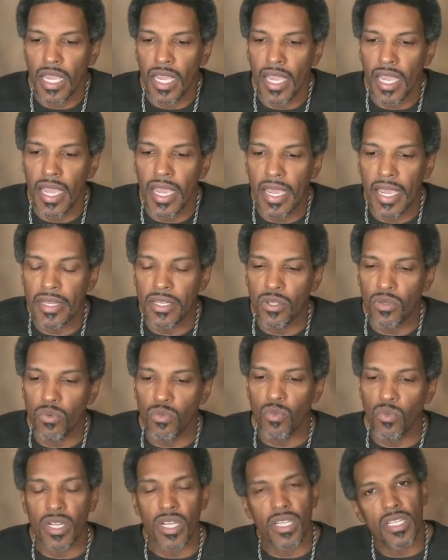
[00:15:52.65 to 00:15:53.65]
And
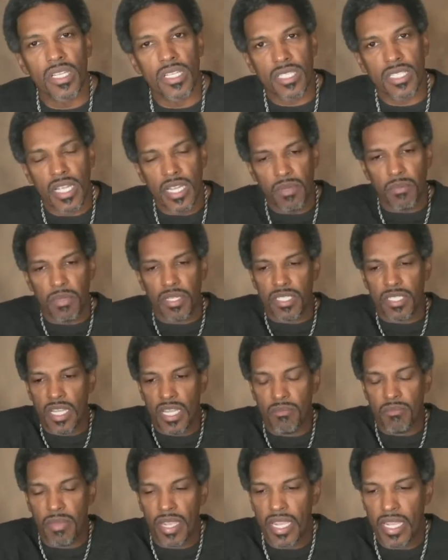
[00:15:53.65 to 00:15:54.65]
one of the statements
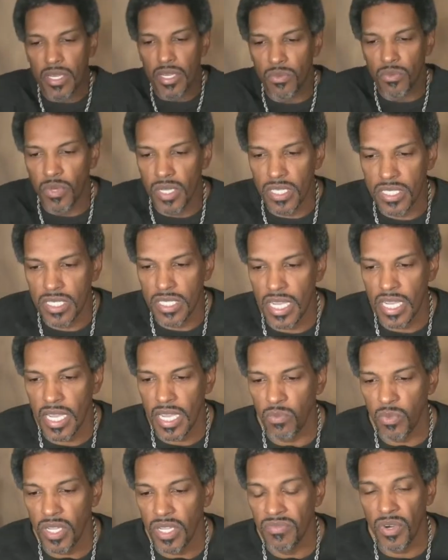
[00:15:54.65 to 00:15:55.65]
they made was that
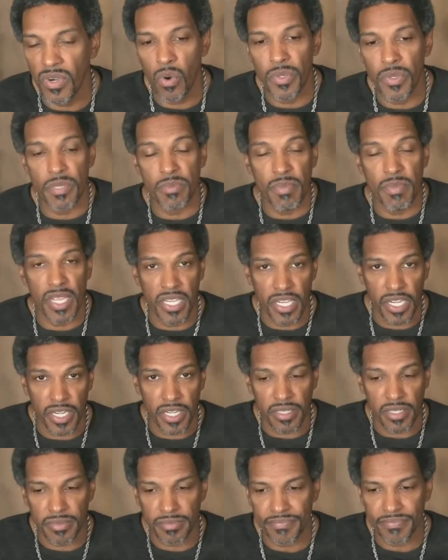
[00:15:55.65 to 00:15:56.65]
we've always been
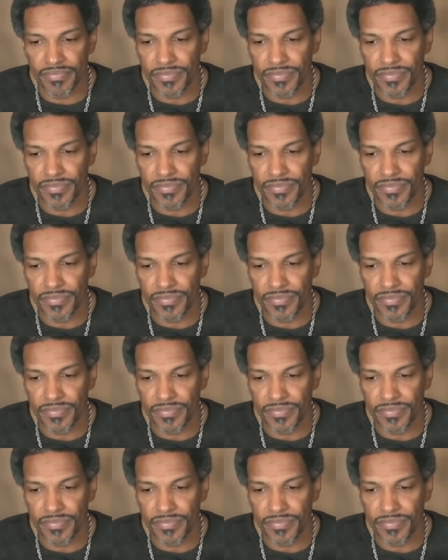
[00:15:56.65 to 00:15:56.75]
here.